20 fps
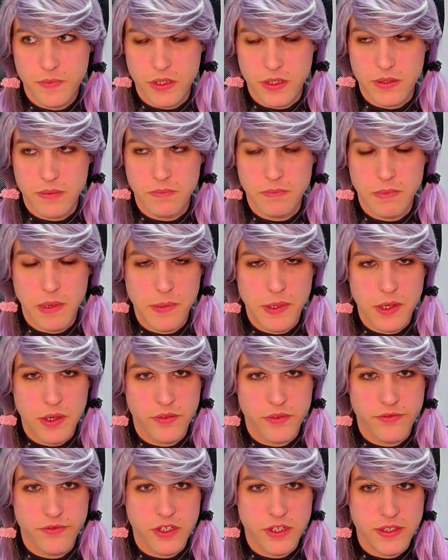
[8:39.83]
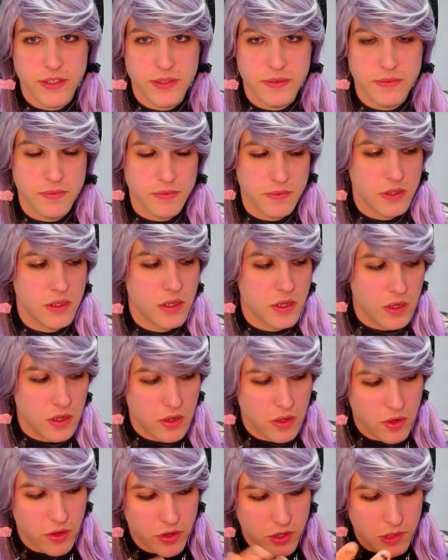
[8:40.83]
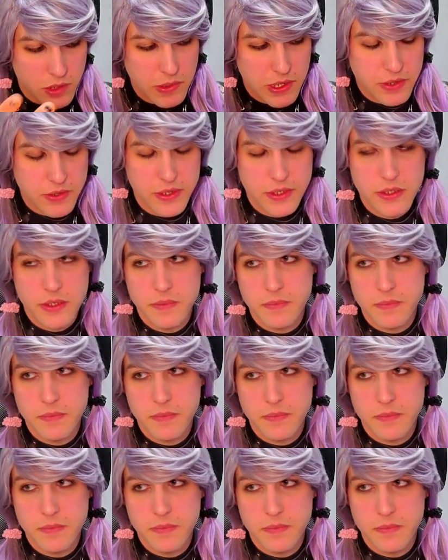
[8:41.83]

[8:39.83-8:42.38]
Maybe you have just heard about it.